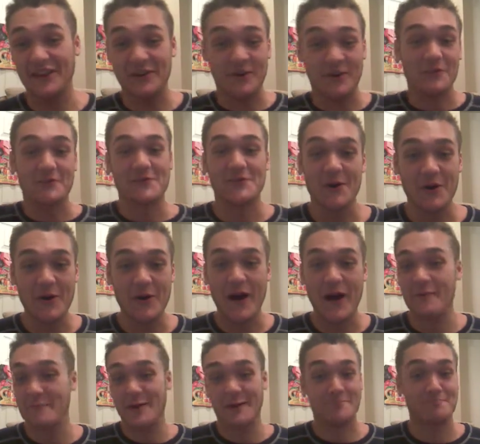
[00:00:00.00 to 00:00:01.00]
I don't know.
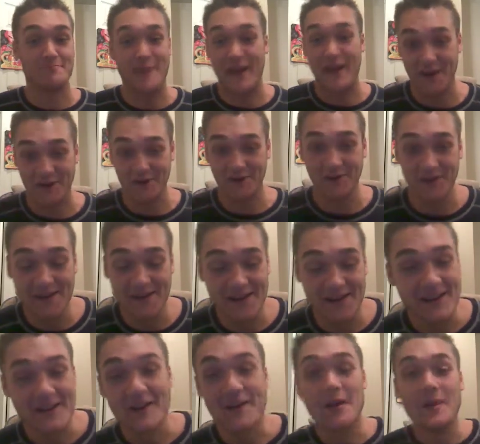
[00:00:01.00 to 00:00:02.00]
I'm not a banker.
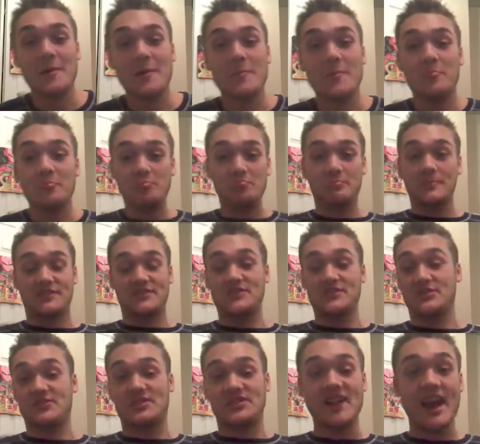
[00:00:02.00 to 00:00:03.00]
But
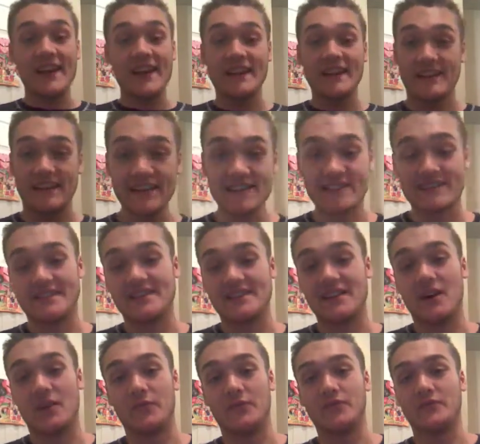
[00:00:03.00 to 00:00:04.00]
so society eats
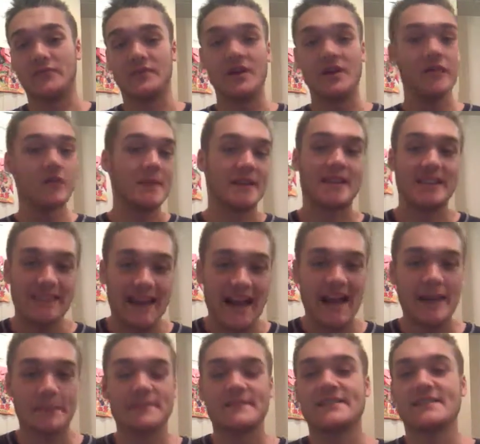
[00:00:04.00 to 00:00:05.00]
itself. Government
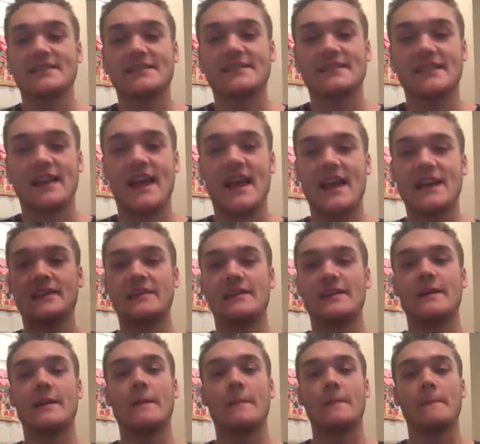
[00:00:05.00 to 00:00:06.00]
collapses,
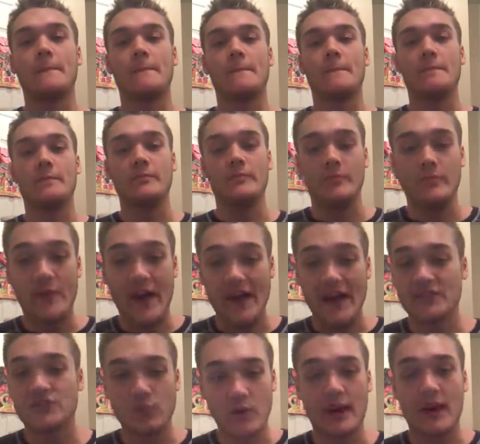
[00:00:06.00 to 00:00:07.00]
and
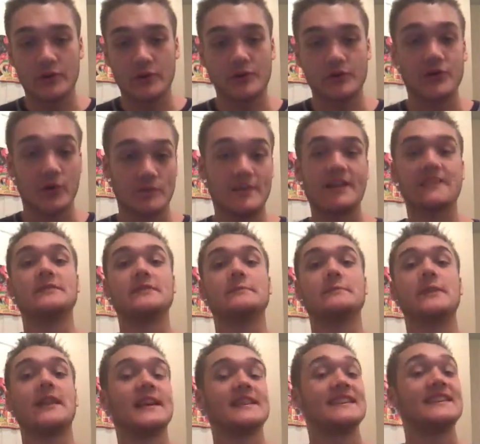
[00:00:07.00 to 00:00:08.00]
that's where our show takes
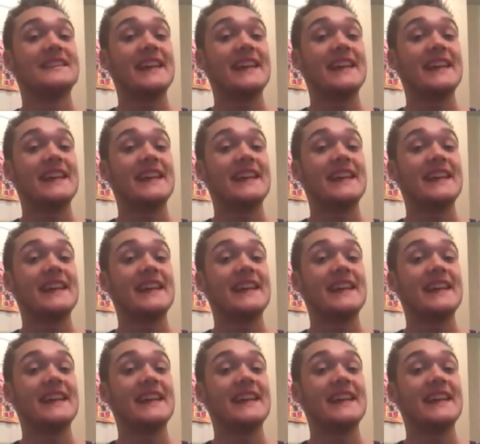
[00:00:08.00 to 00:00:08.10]
place.